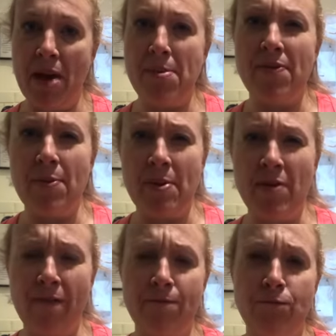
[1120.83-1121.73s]
Maybe if it'd been
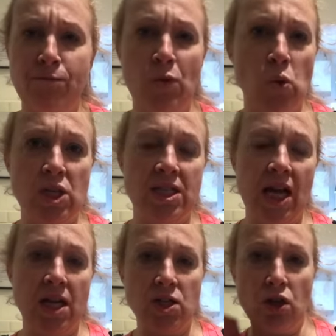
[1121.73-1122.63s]
like 40
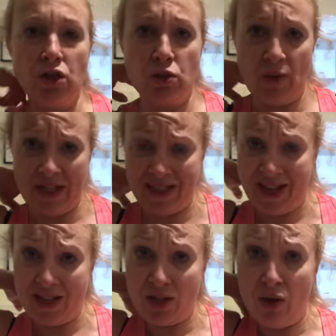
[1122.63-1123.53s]
seconds on, 20
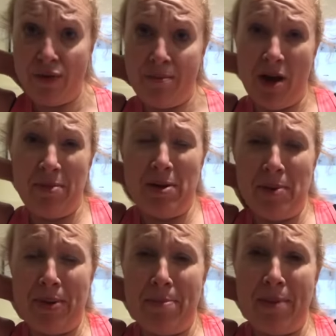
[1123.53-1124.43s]
seconds off, it might be
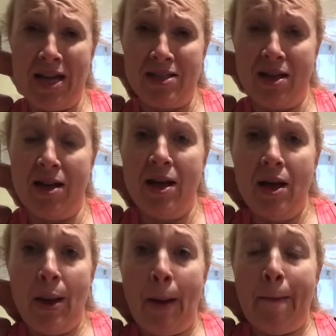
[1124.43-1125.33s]
a bit better,
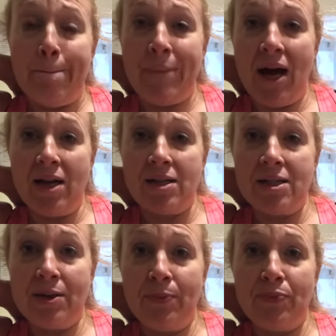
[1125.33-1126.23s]

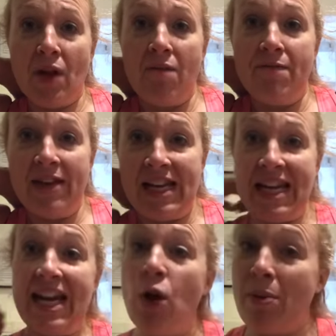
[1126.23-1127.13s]
but I'm
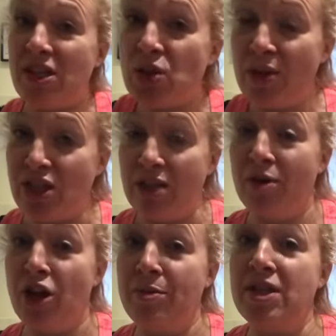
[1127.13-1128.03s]
feeling a little bit squidgy at the
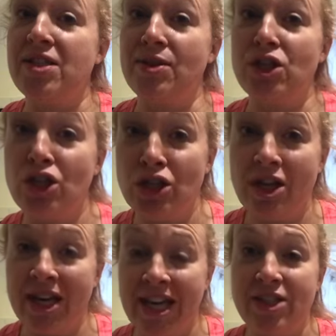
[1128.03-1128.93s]
moment, so it's a good
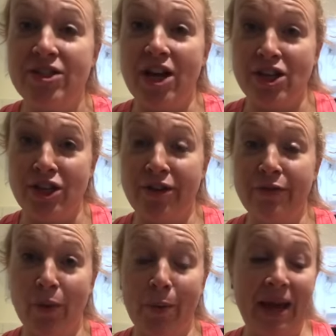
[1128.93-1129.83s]
introduction
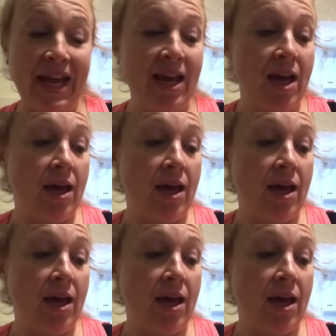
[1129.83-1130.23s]
for me.